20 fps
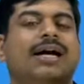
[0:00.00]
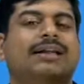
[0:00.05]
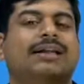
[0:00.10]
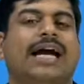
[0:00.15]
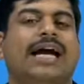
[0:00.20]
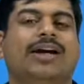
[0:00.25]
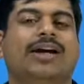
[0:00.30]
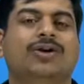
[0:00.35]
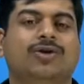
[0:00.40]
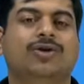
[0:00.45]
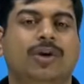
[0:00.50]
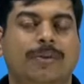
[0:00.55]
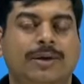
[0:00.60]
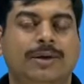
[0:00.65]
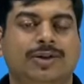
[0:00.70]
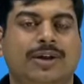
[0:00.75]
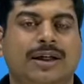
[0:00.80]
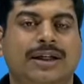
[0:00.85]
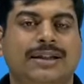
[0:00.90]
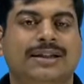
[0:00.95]
Thank you so
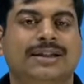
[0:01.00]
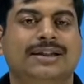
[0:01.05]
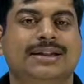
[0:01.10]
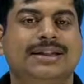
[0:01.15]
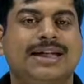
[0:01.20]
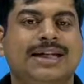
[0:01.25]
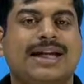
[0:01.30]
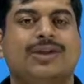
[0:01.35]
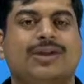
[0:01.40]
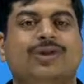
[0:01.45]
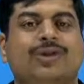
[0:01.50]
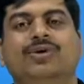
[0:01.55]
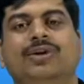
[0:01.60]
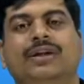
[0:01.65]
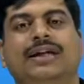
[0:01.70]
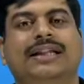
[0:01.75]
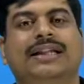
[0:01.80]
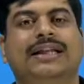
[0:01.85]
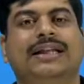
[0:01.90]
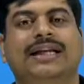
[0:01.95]
much, students. Stay tuned to
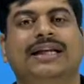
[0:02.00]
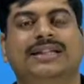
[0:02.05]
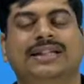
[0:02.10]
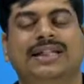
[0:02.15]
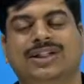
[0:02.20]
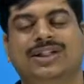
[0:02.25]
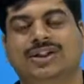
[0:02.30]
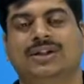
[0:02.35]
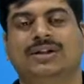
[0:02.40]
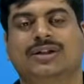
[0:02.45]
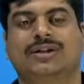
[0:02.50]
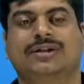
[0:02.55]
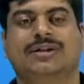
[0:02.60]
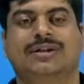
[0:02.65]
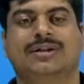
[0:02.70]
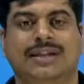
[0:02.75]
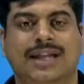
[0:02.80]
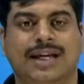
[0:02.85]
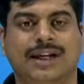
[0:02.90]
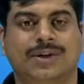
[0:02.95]
get the next lecture.
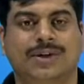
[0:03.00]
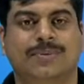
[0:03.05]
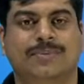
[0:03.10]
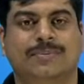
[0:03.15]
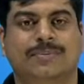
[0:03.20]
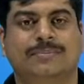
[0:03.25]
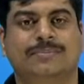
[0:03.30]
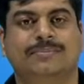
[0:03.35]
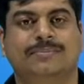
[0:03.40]
Thank you.